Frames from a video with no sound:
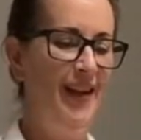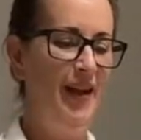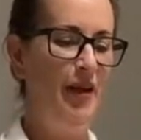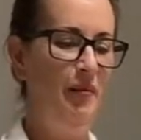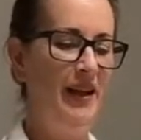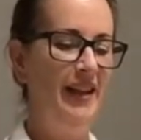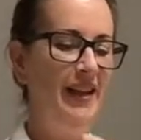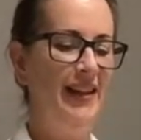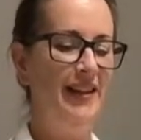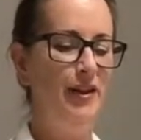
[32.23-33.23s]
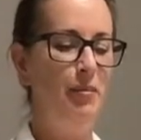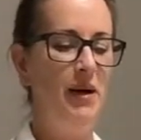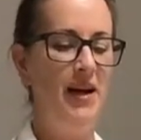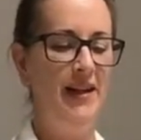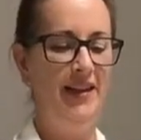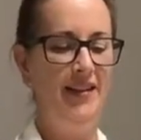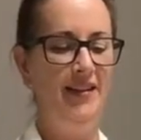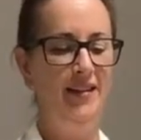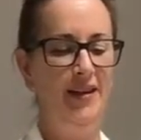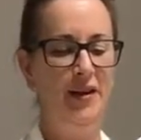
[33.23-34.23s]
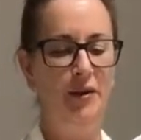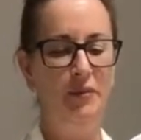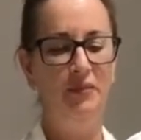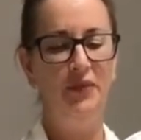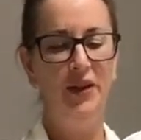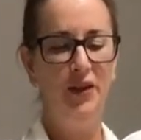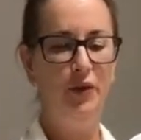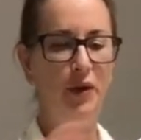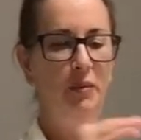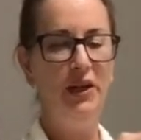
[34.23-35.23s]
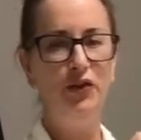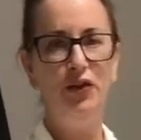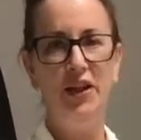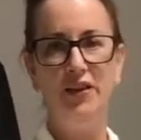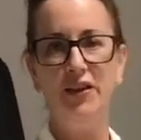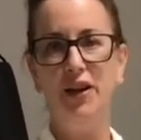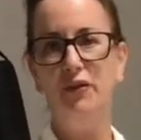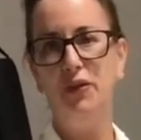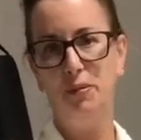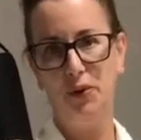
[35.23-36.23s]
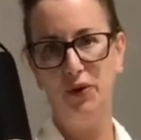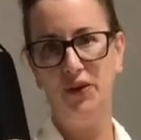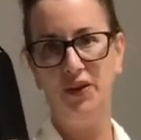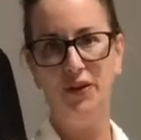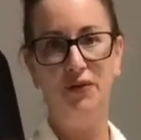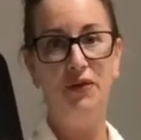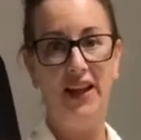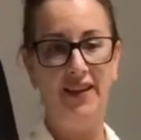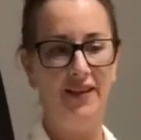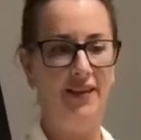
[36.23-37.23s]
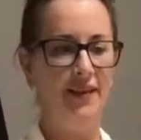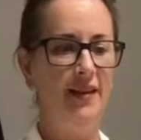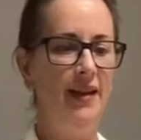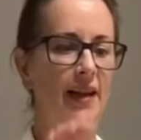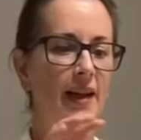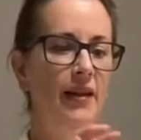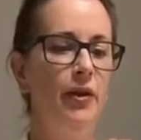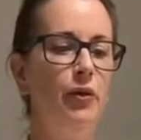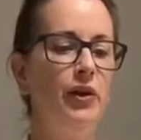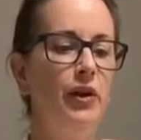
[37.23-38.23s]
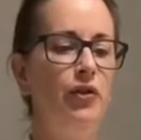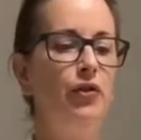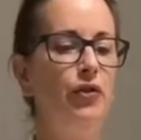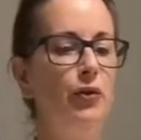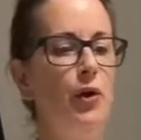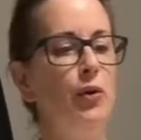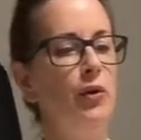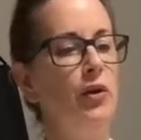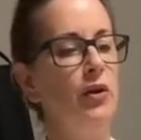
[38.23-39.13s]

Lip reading: and make it like a little bonnet. You want to make sure not to cover the person's face. And then we're going to stroke